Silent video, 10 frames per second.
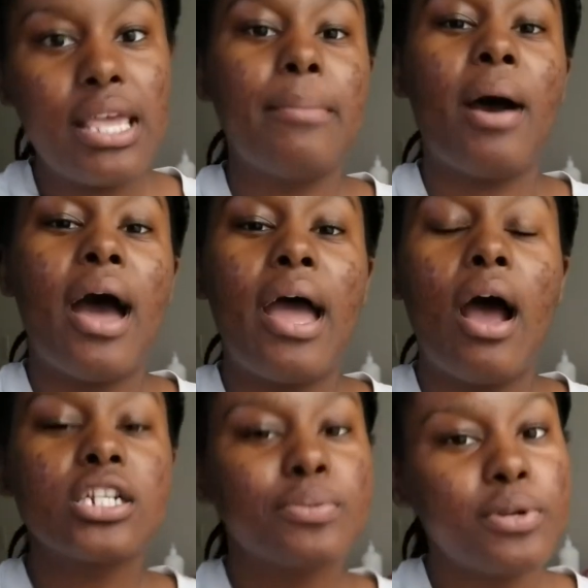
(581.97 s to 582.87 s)
in my
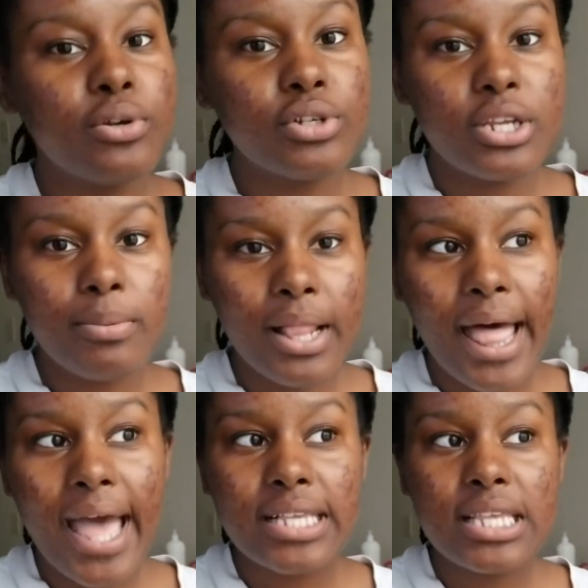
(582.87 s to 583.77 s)
entrepreneurship
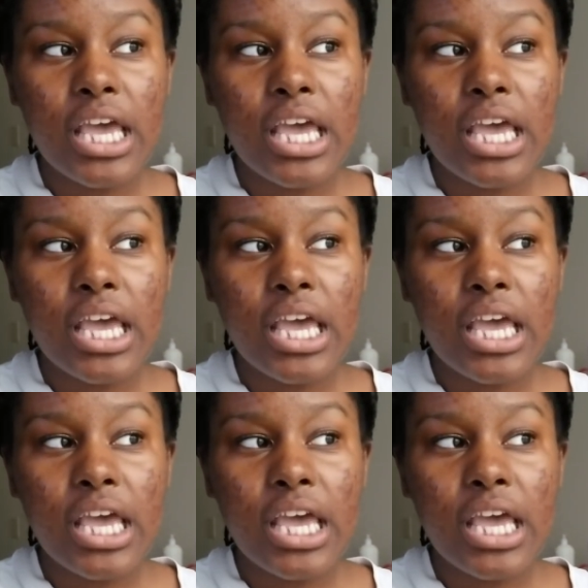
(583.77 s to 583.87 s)
class,